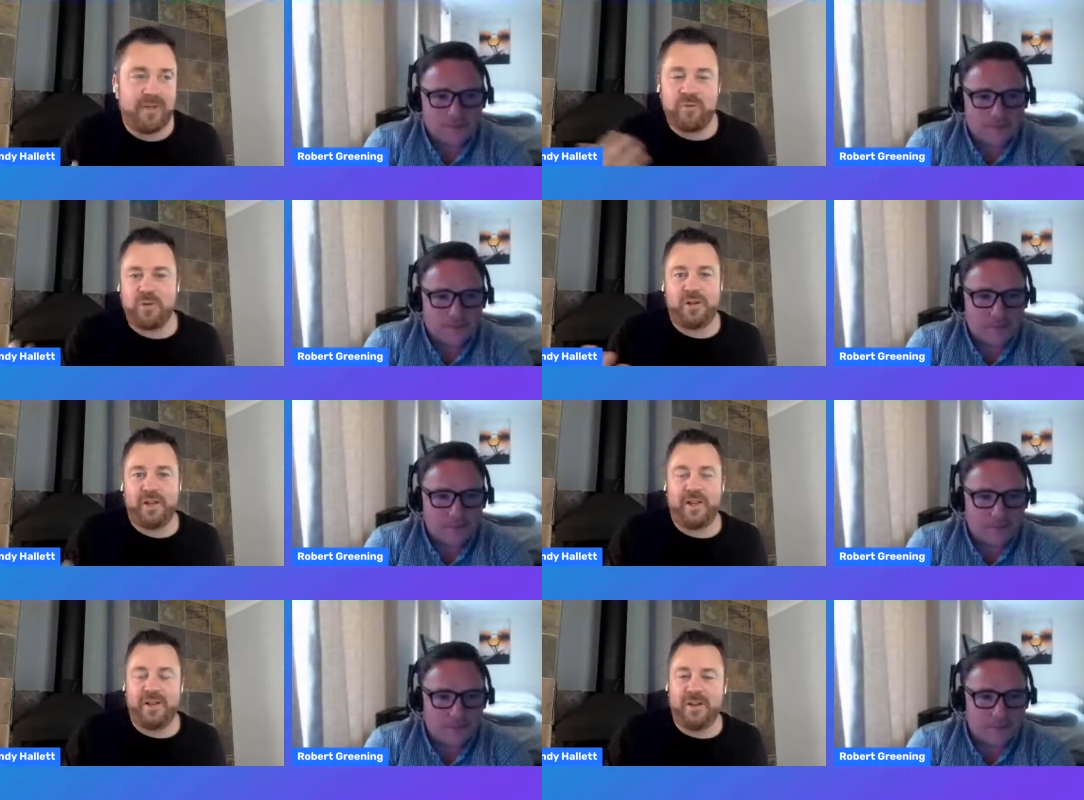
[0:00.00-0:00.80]
Speaker 1: everyone
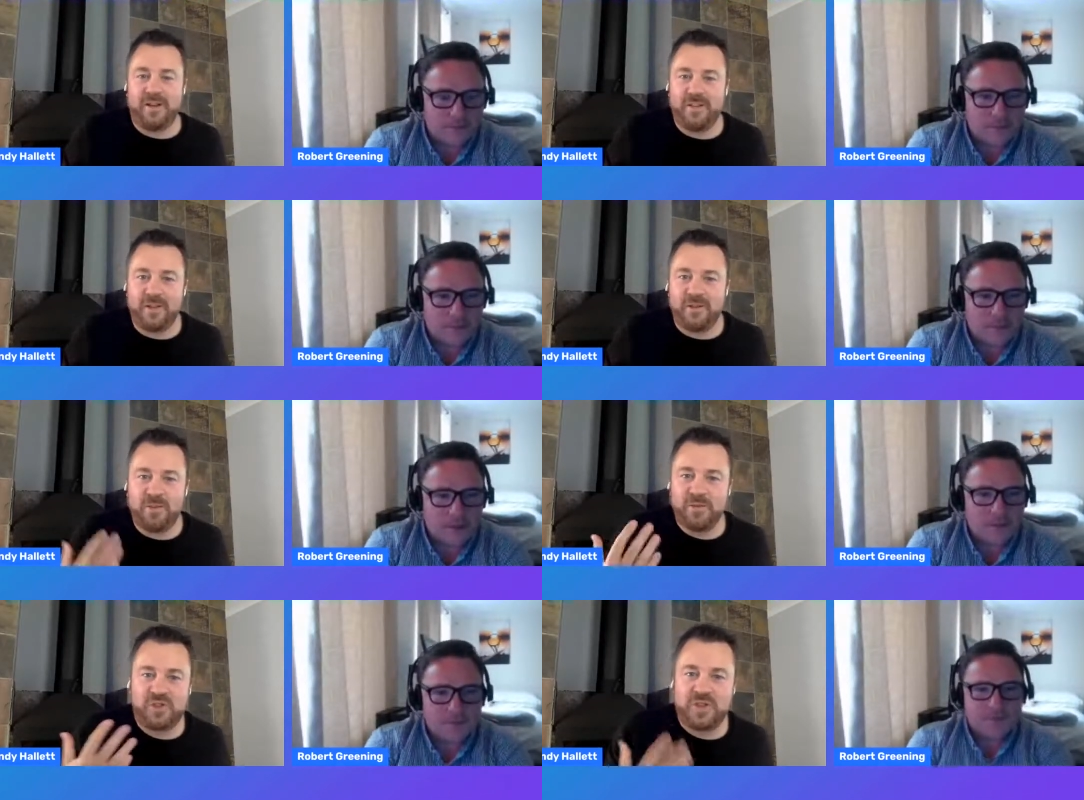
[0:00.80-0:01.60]
I hear, no,
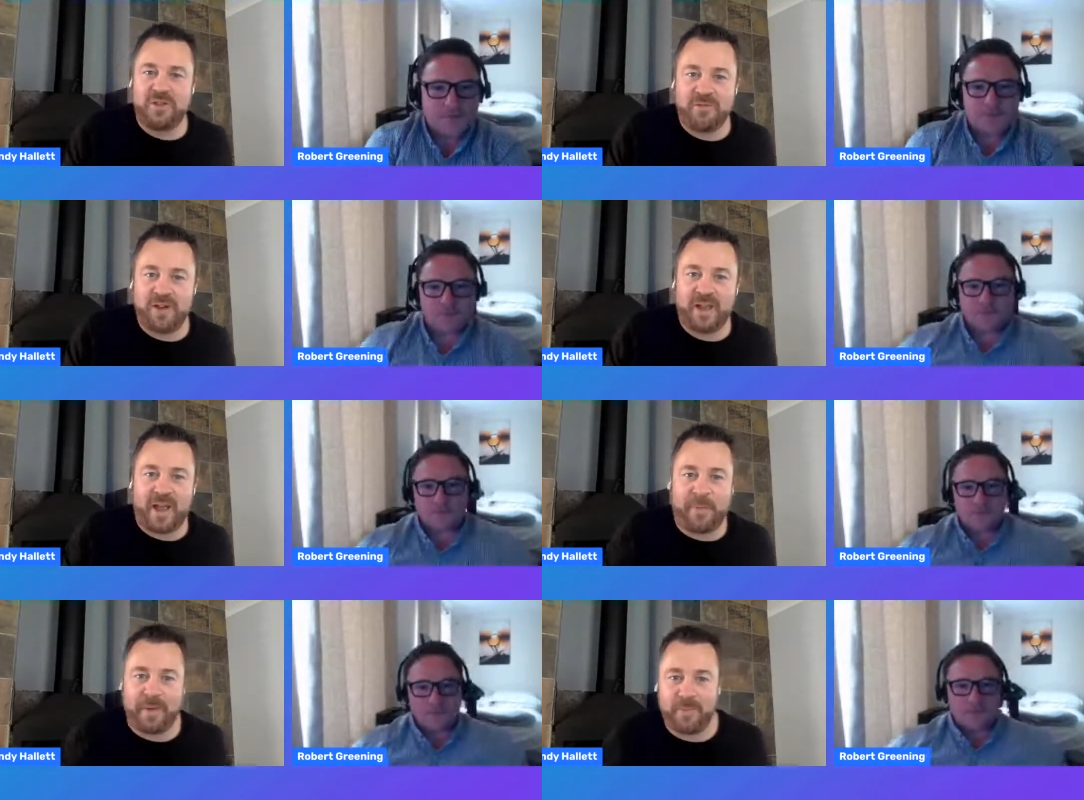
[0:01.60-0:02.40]
no one's generally
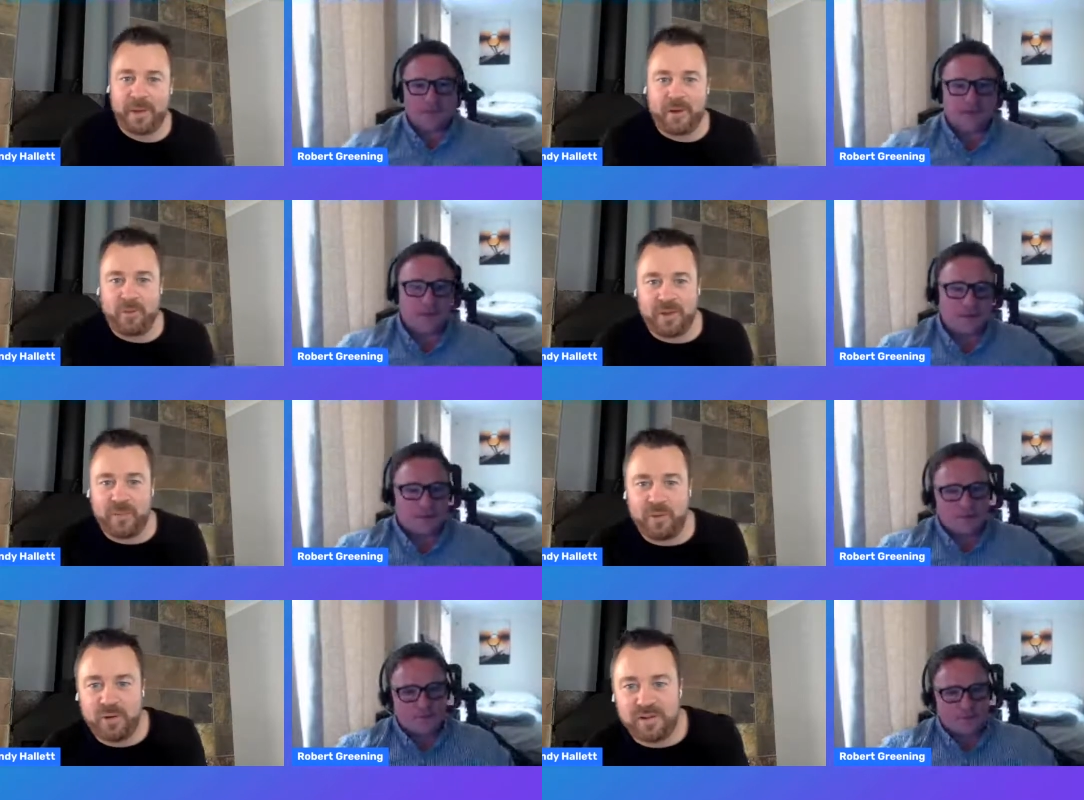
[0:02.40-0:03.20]
happy about when
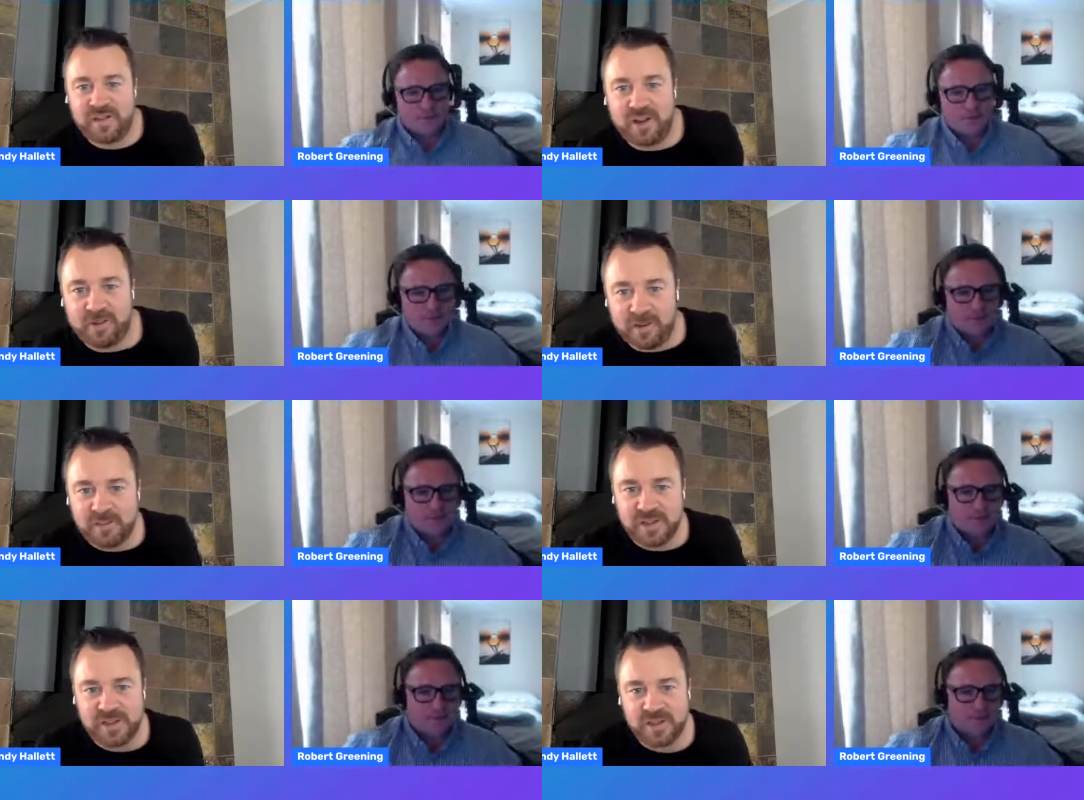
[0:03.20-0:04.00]
they put in a
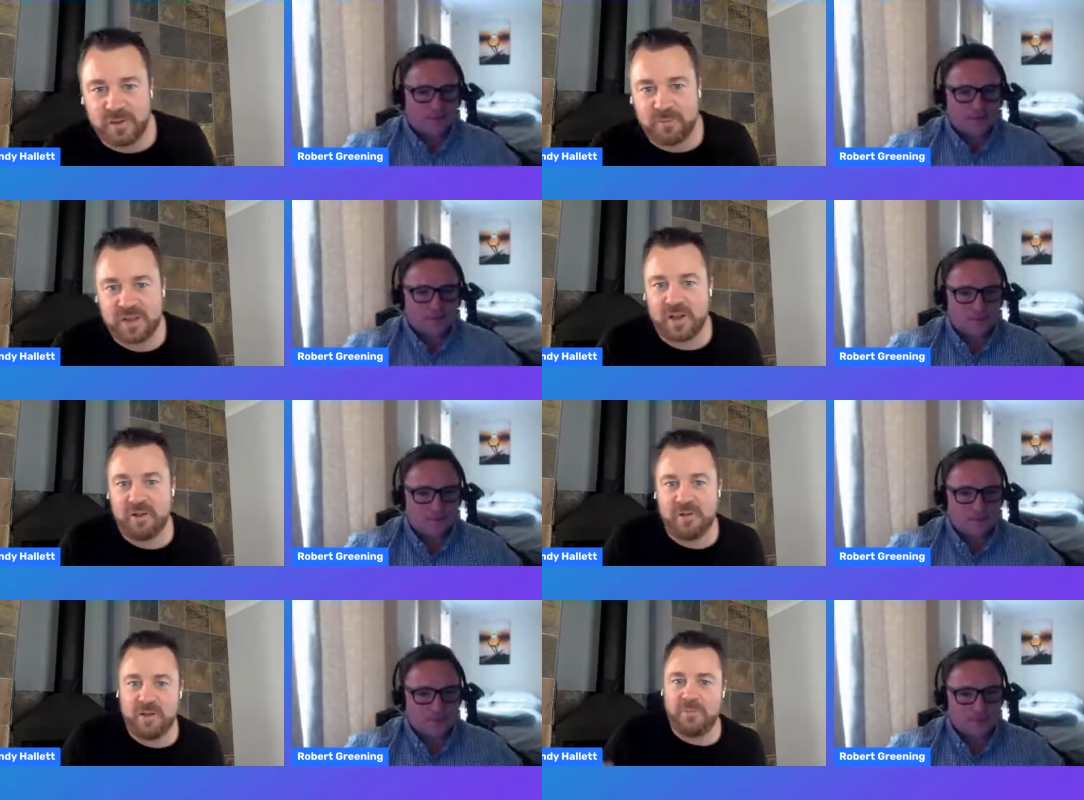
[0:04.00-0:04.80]
CRM system.
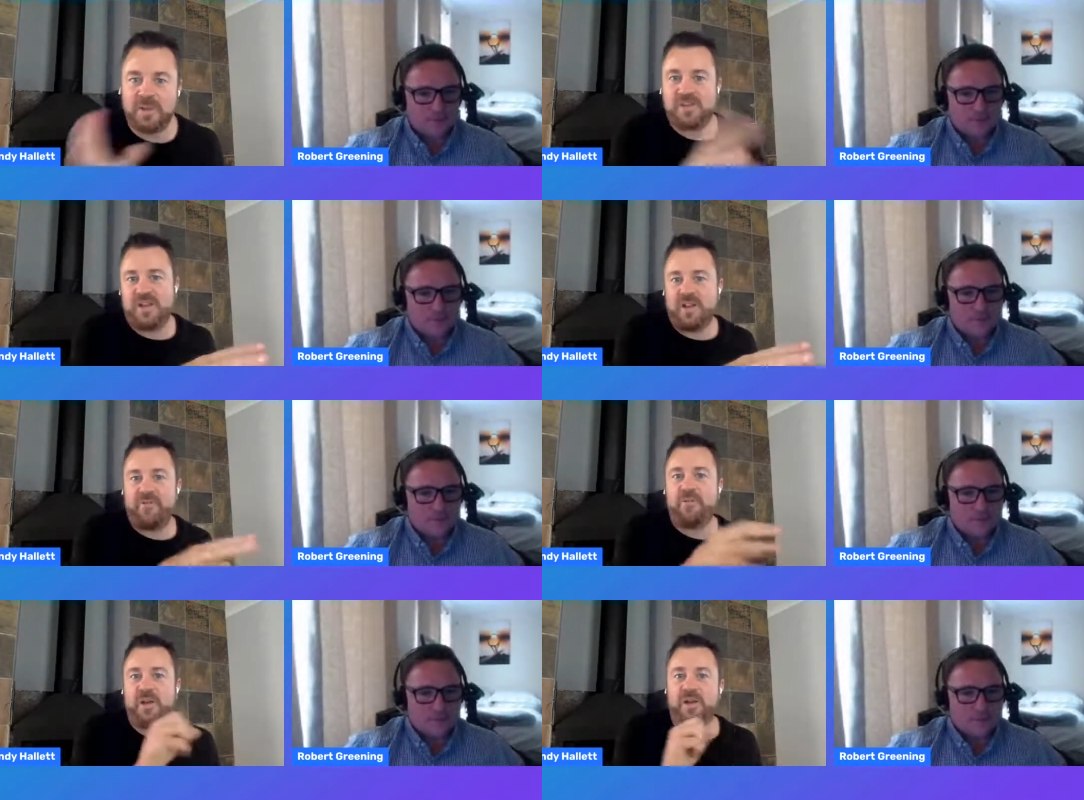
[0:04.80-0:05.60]
So you must see
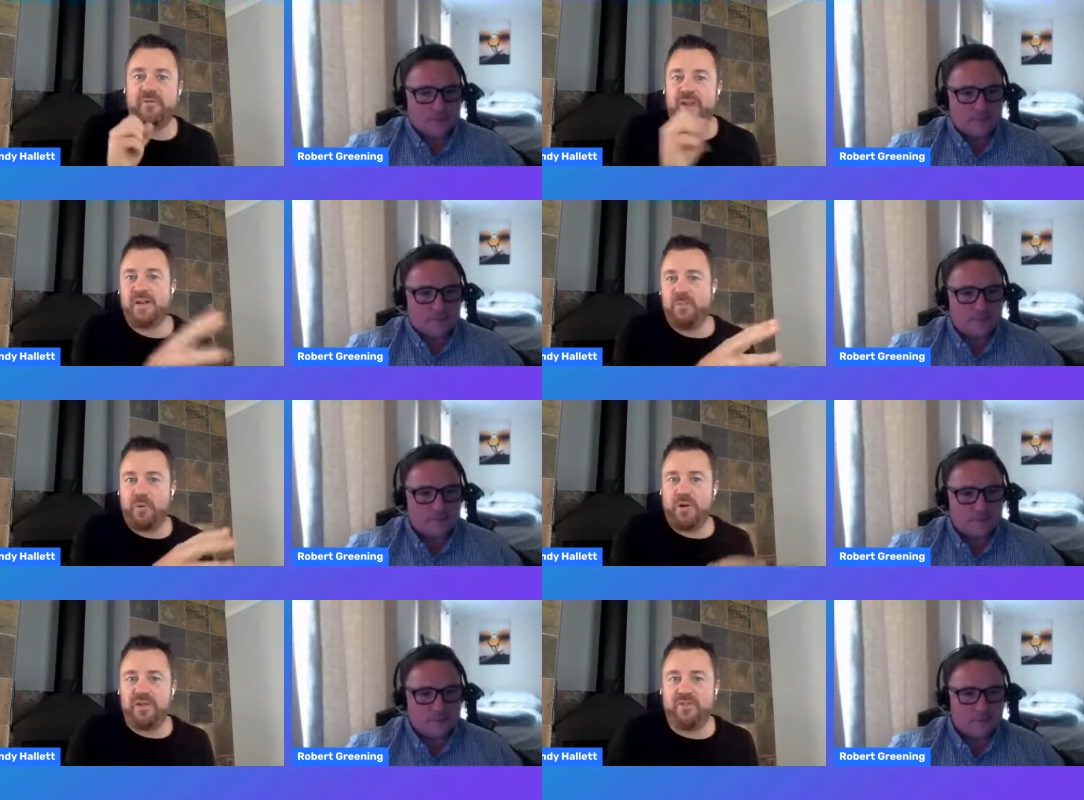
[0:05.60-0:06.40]
it from a vendor
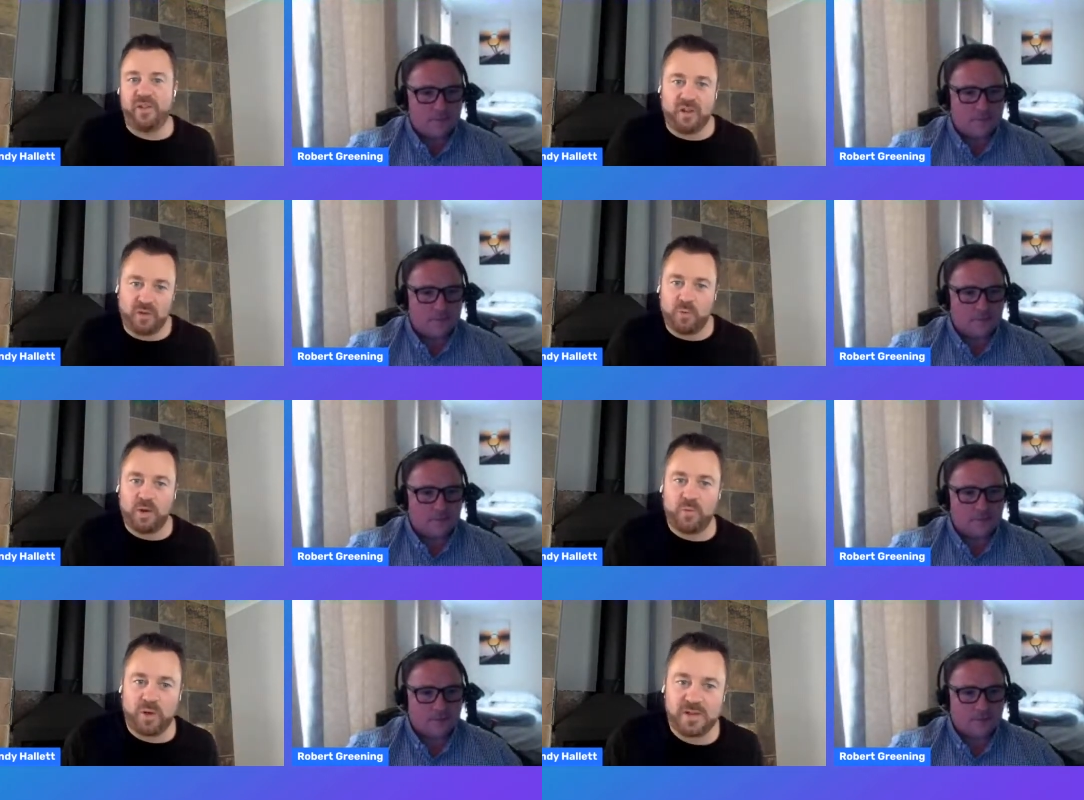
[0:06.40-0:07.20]
point of view.
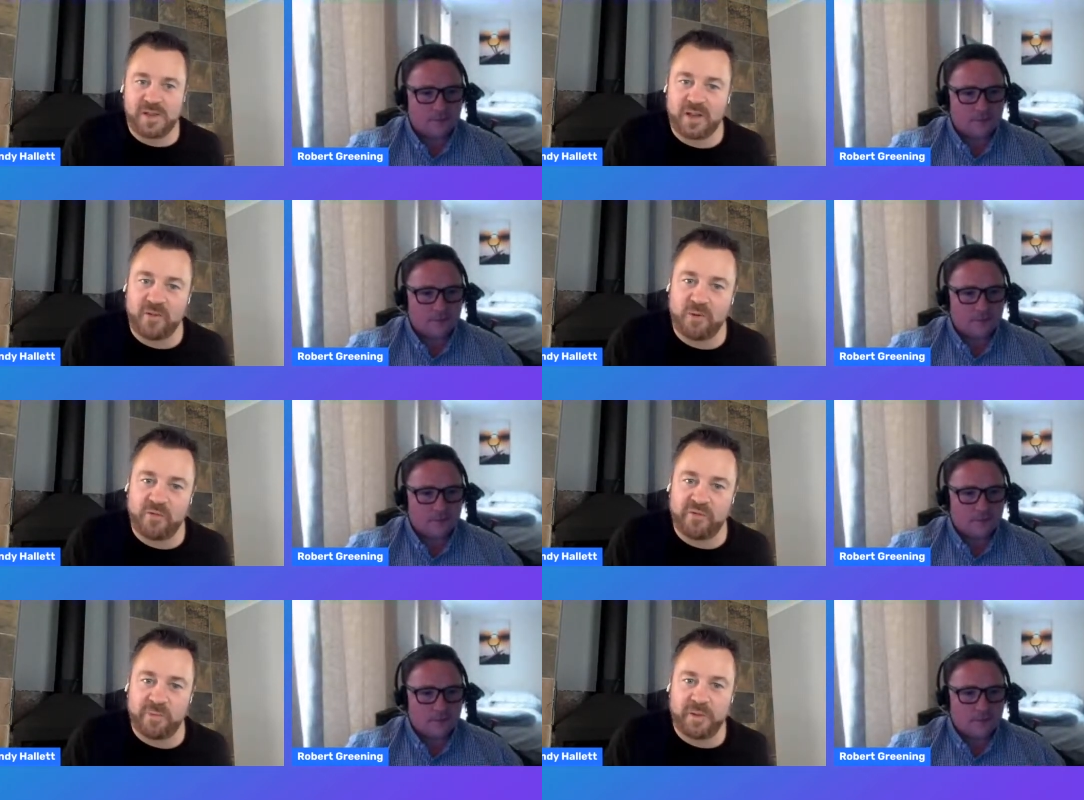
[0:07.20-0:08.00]
Why why does it go
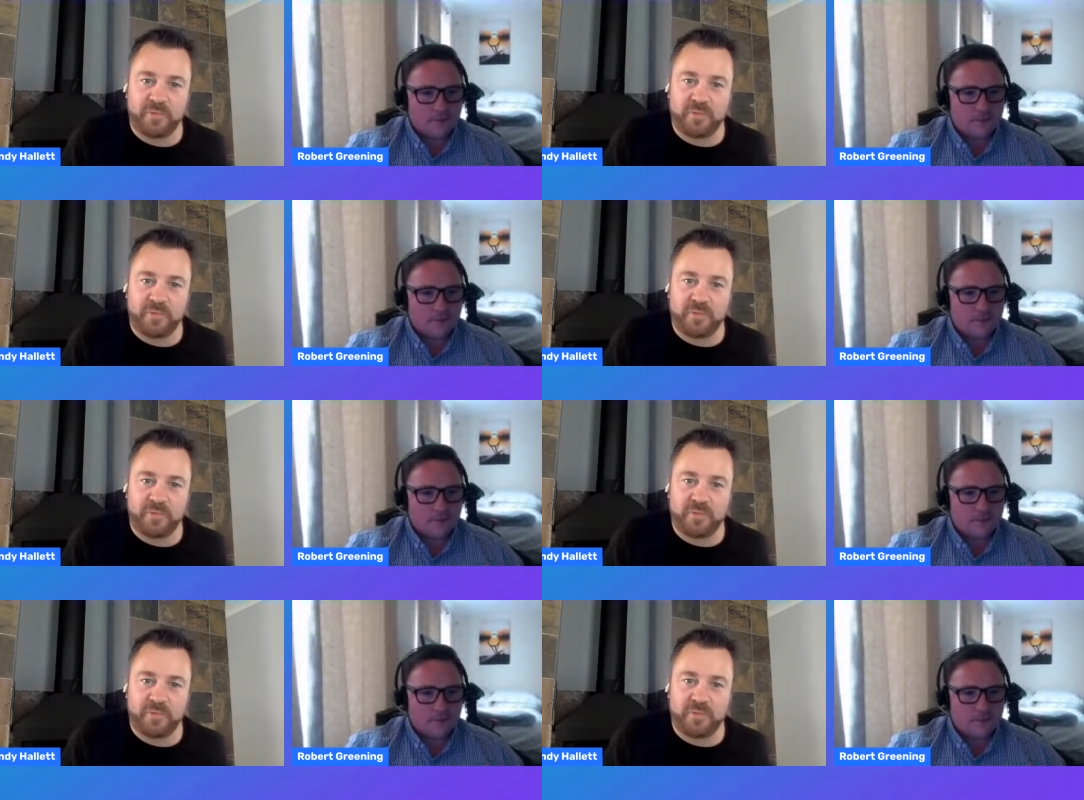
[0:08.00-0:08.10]
wrong for